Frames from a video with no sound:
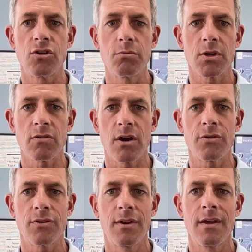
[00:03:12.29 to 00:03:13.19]
tumor
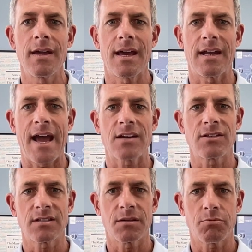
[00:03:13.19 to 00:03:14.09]
growth and it
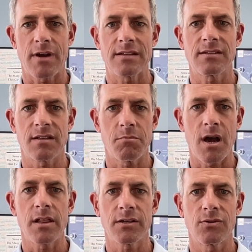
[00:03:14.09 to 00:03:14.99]
actually suppresses the
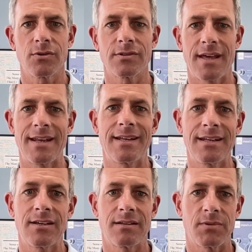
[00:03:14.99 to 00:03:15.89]
molecules that
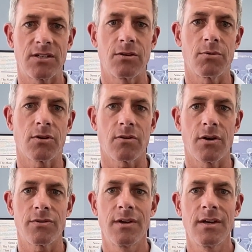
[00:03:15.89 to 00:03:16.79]
inhibit tumor
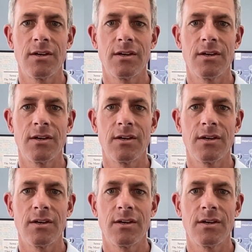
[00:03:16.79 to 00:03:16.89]
growth.